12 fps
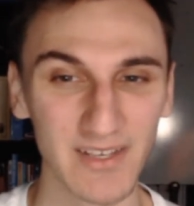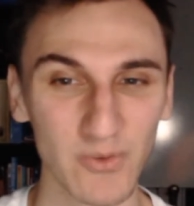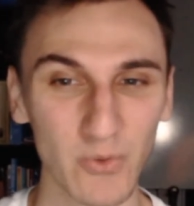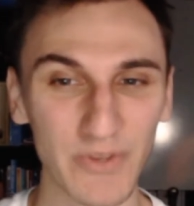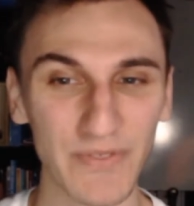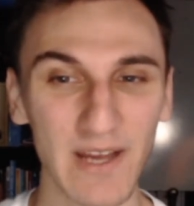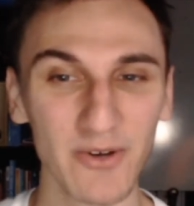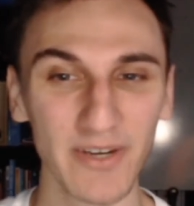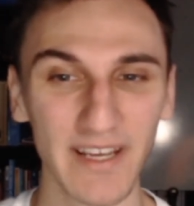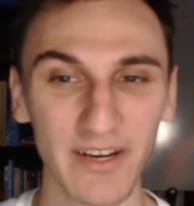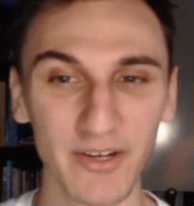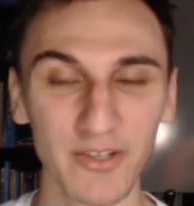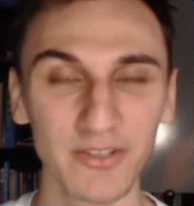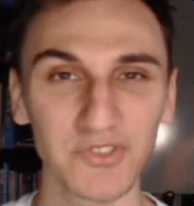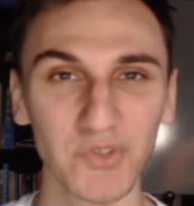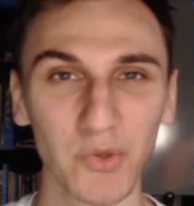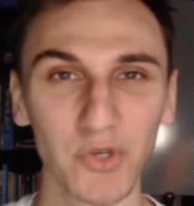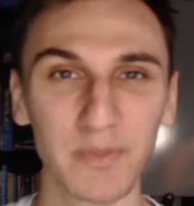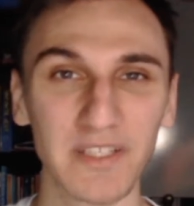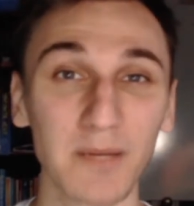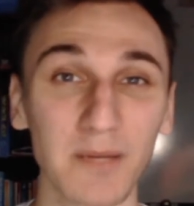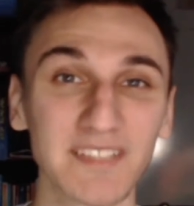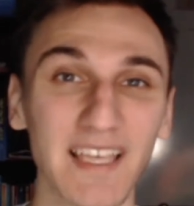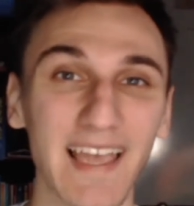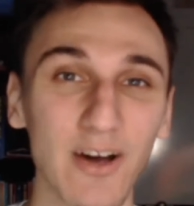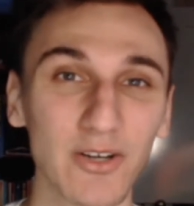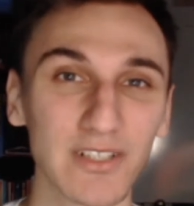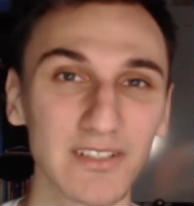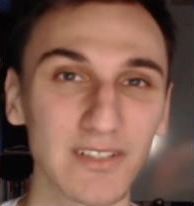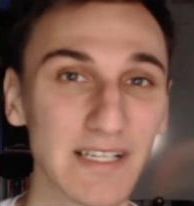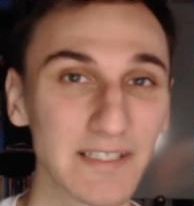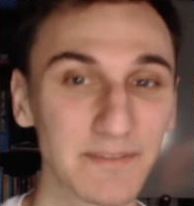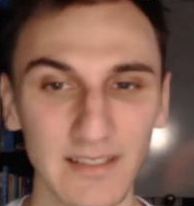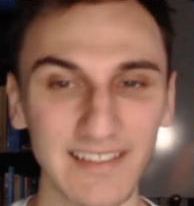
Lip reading: Without air, soil becomes alkaline.